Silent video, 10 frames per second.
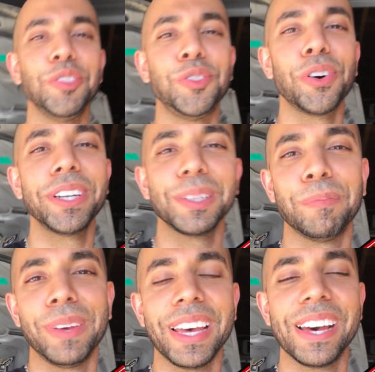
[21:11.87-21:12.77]
Join the
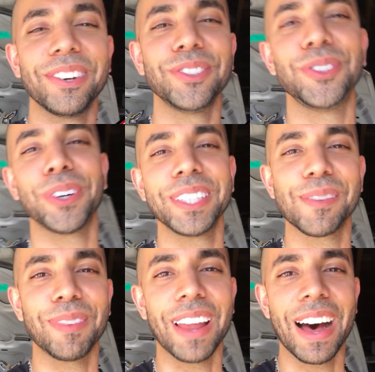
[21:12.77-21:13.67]
build, join
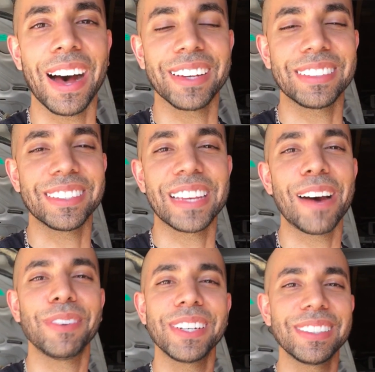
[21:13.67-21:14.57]
the vlogs. Let's
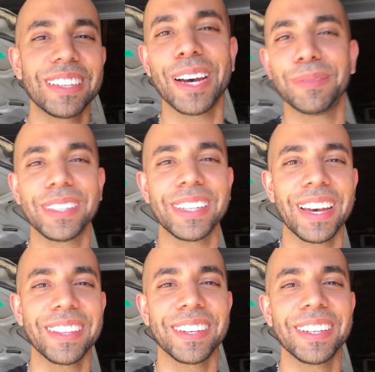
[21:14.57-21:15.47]
have a good time
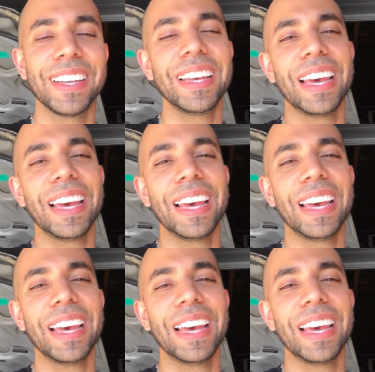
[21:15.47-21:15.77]
together.